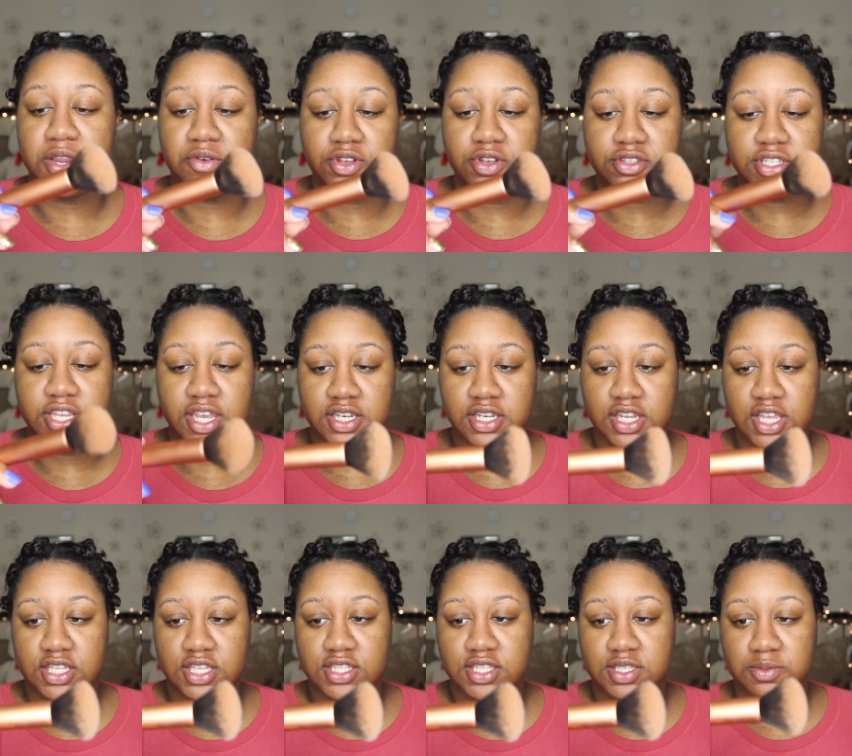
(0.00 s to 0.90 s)
my Real
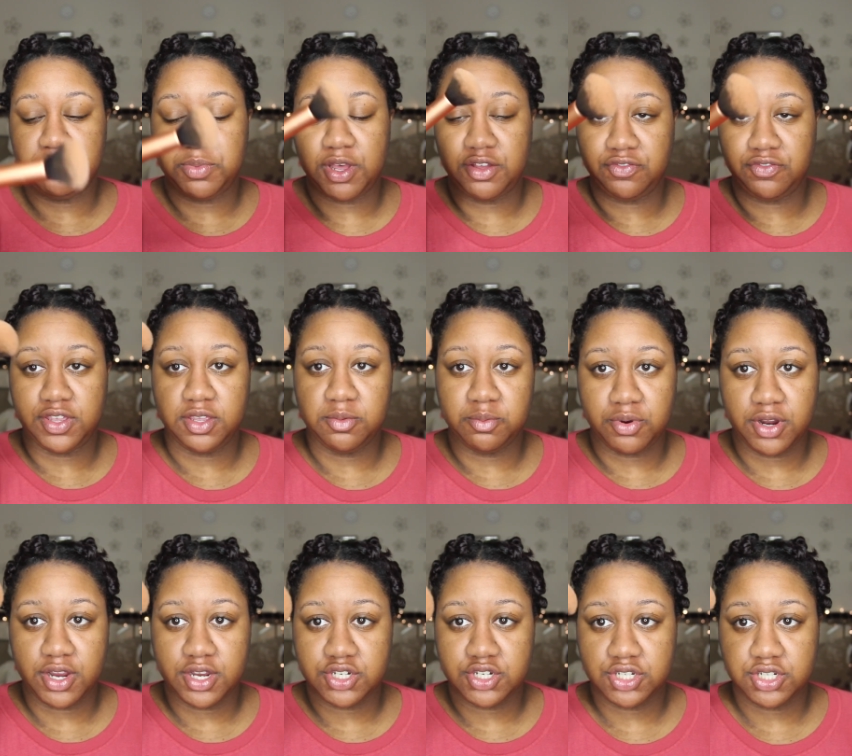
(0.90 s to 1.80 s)
Techniques buffing
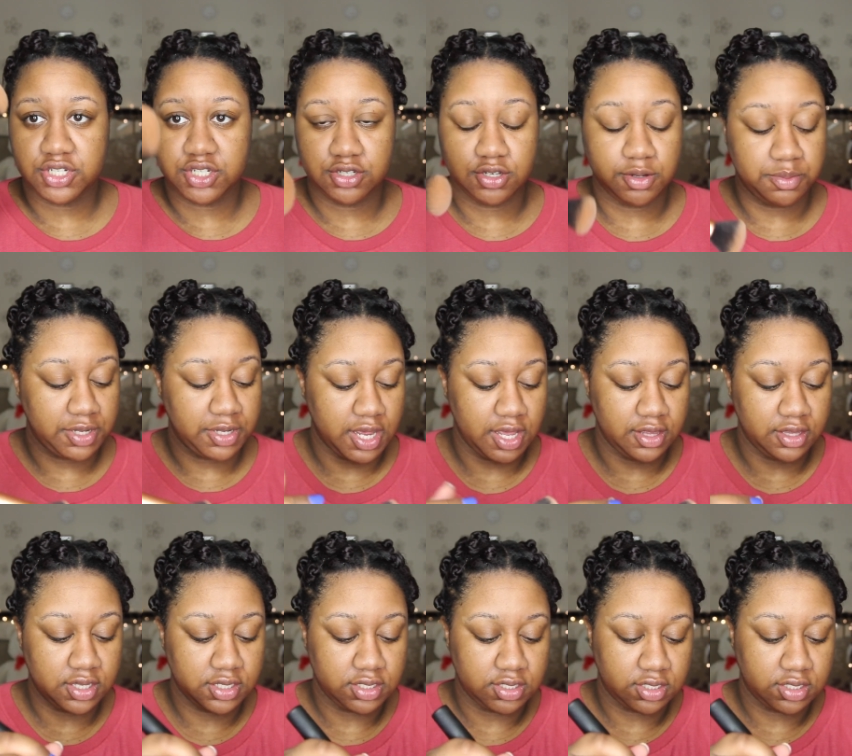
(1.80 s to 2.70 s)
brush to apply
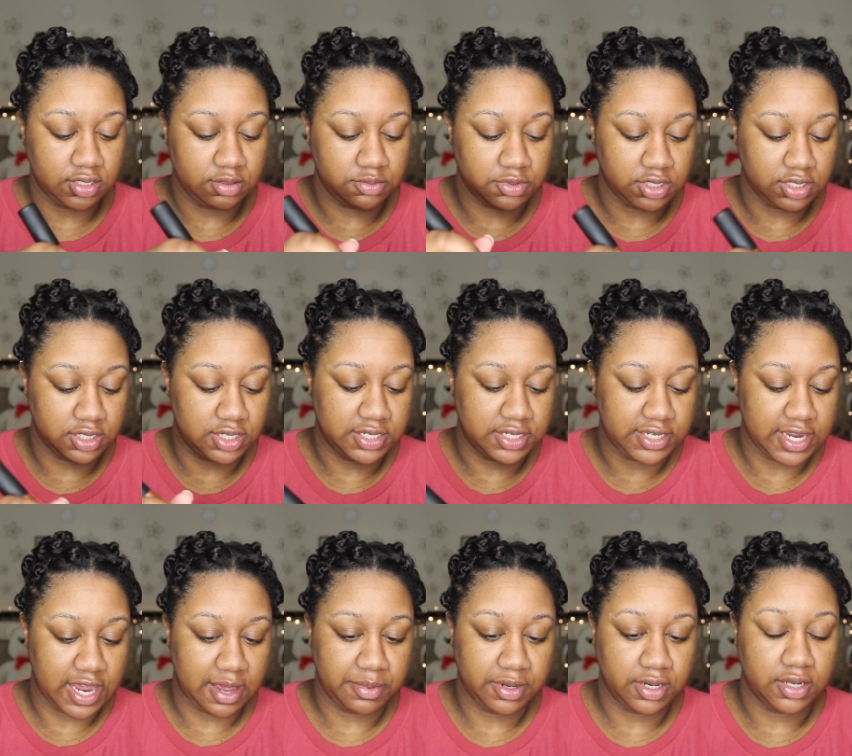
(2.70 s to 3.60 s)
this. I'm just gonna
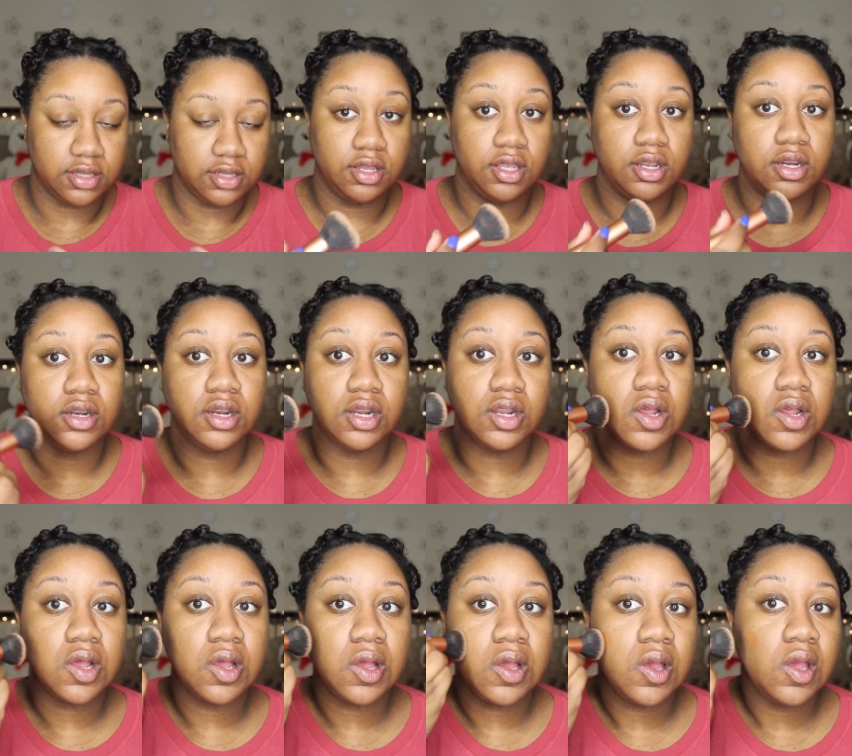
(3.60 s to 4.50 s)
dab it in there,
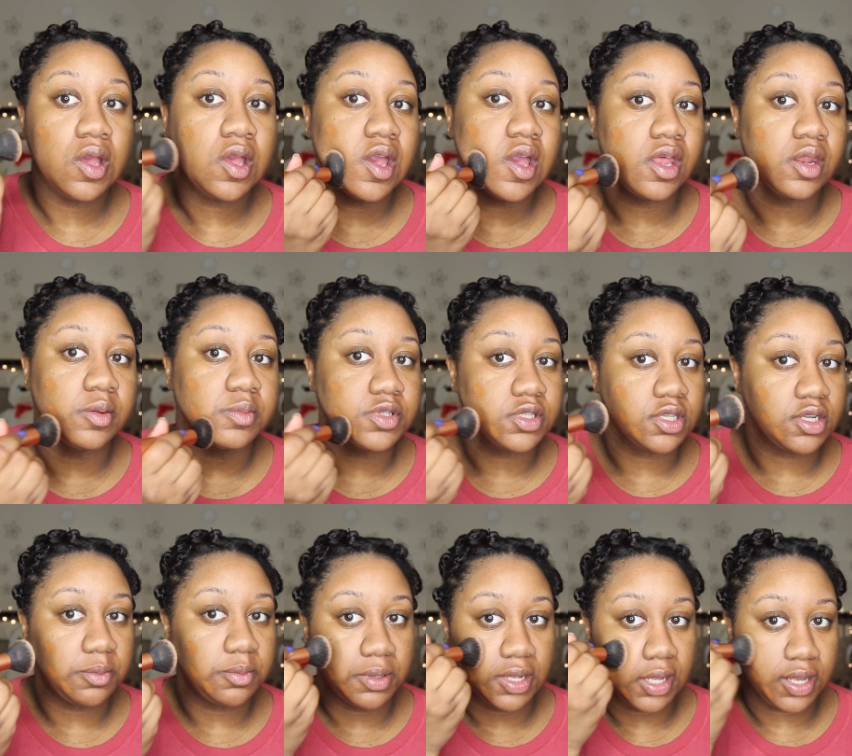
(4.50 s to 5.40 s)
and I'm just
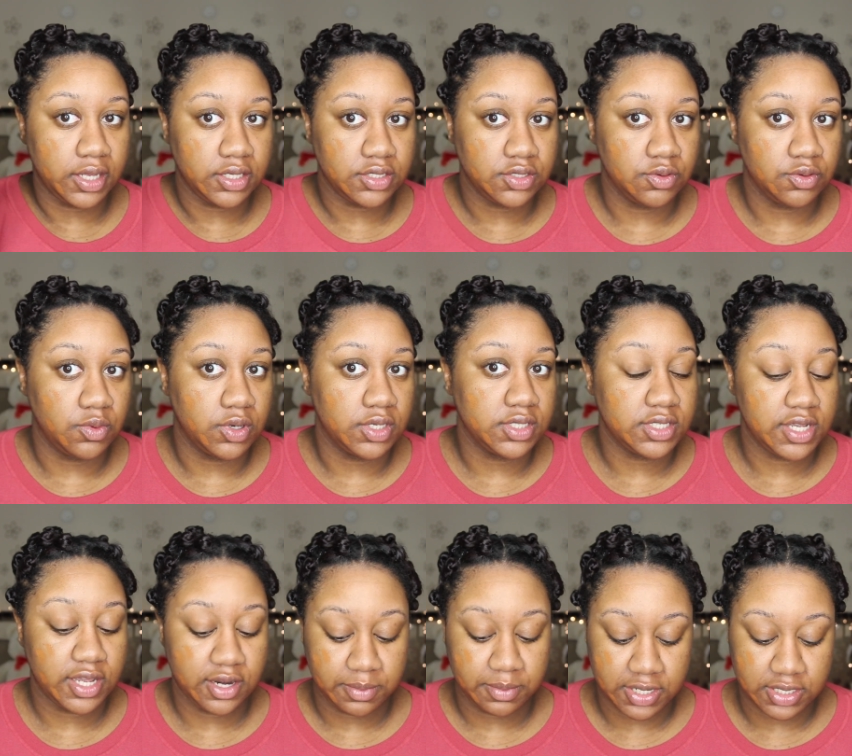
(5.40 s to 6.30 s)
gonna apply it to one
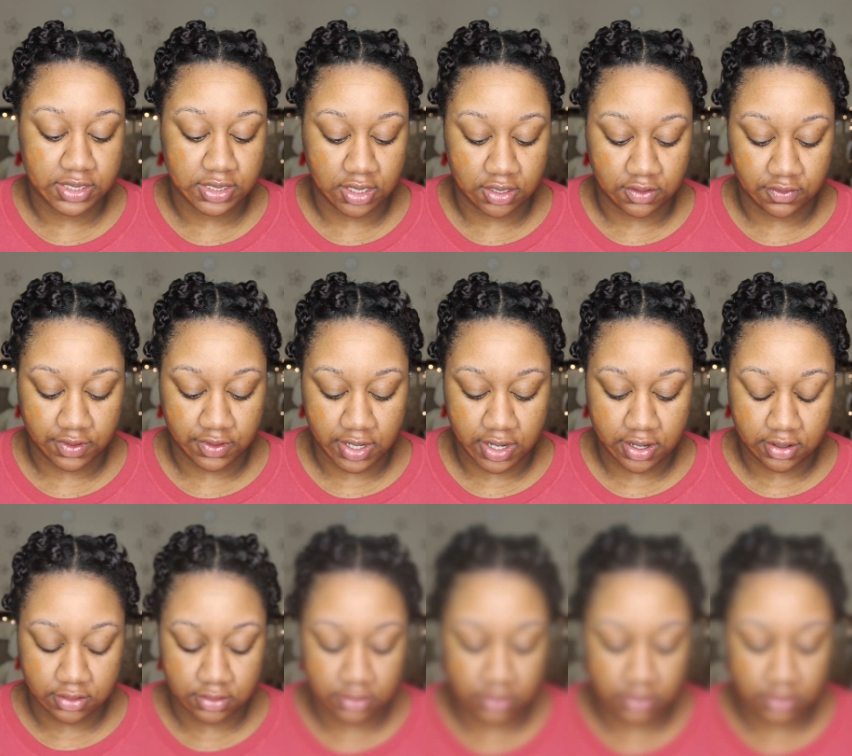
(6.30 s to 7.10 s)
side of my skin for now.